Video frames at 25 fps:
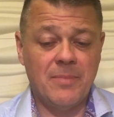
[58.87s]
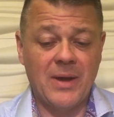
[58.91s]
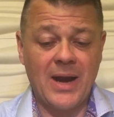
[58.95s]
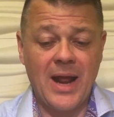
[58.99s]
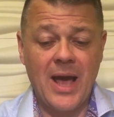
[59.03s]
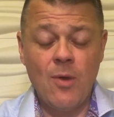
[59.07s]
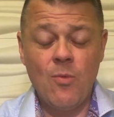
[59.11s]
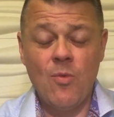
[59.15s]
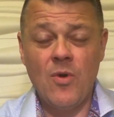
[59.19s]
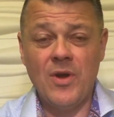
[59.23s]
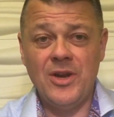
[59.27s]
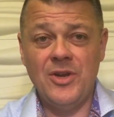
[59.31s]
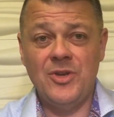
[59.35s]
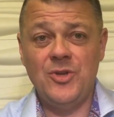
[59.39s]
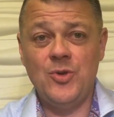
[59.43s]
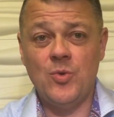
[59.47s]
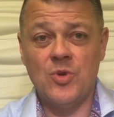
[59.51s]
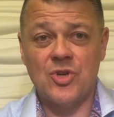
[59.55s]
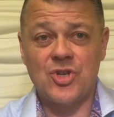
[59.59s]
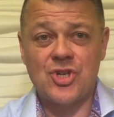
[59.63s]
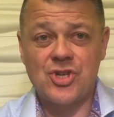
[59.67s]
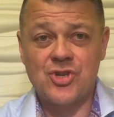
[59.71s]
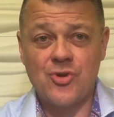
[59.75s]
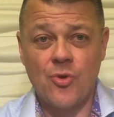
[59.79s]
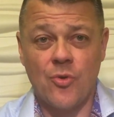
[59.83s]
But I want to do
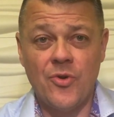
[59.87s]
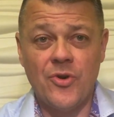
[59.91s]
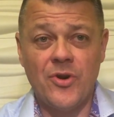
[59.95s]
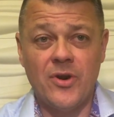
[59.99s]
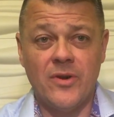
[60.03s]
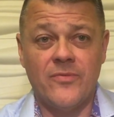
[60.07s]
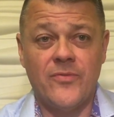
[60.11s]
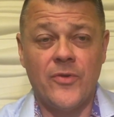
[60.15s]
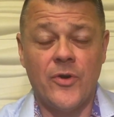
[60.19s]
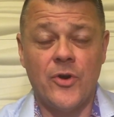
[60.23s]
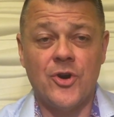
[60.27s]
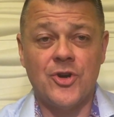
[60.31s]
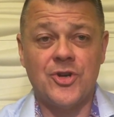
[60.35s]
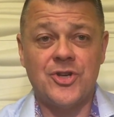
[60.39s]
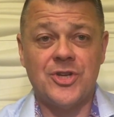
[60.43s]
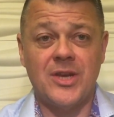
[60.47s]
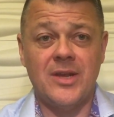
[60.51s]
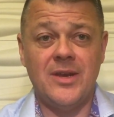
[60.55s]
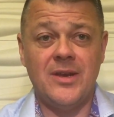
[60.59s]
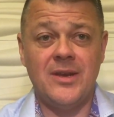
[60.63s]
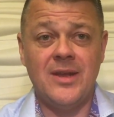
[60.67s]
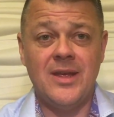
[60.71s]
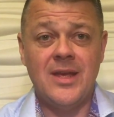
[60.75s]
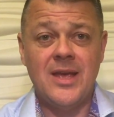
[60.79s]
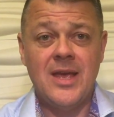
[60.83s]
a shorter
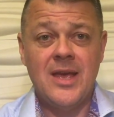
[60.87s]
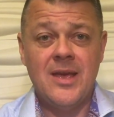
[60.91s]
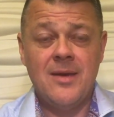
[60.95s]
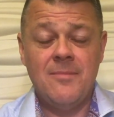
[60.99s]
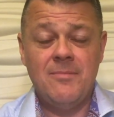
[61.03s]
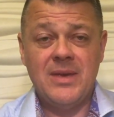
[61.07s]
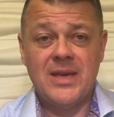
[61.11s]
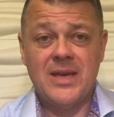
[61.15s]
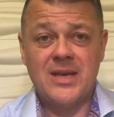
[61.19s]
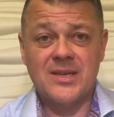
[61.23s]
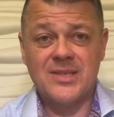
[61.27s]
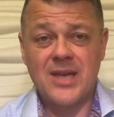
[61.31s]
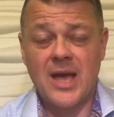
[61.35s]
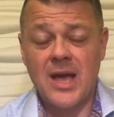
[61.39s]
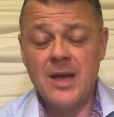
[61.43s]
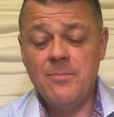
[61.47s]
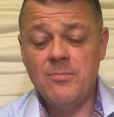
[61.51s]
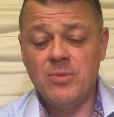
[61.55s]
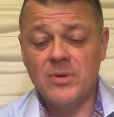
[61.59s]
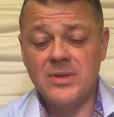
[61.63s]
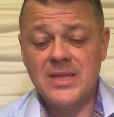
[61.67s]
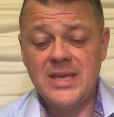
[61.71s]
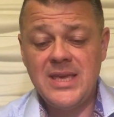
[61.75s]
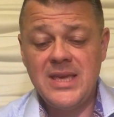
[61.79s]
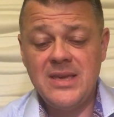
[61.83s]
version because I
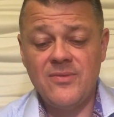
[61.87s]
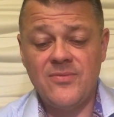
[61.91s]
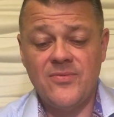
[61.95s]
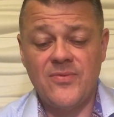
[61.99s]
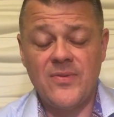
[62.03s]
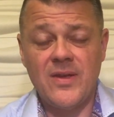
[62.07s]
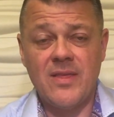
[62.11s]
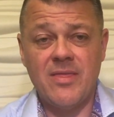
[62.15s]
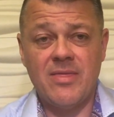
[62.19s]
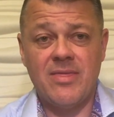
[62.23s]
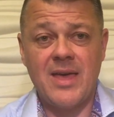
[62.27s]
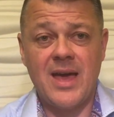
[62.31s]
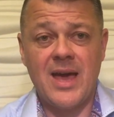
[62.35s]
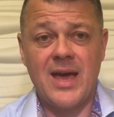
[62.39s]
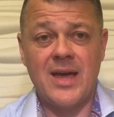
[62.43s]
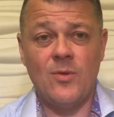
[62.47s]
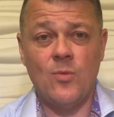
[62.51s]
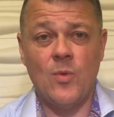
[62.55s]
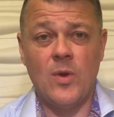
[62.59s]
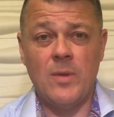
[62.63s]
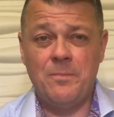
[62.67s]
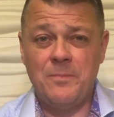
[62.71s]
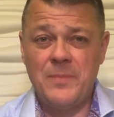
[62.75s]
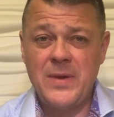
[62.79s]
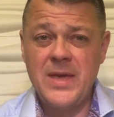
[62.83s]
believe
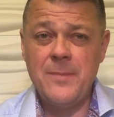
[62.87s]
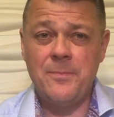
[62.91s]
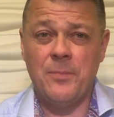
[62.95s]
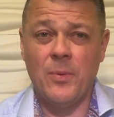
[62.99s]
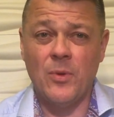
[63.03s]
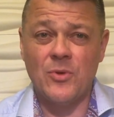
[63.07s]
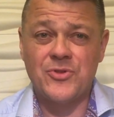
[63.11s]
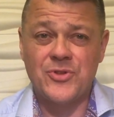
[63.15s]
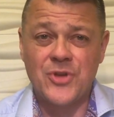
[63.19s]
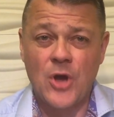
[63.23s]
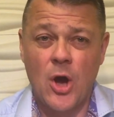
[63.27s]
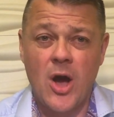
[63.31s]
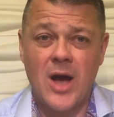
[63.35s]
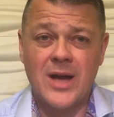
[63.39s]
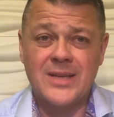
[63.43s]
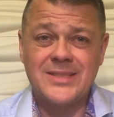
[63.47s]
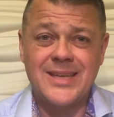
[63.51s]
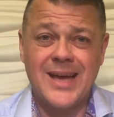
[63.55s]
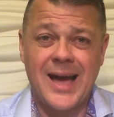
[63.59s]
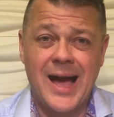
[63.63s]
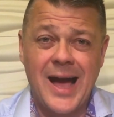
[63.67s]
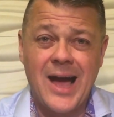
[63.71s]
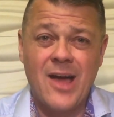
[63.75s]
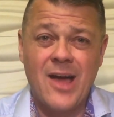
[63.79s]
that when people talk to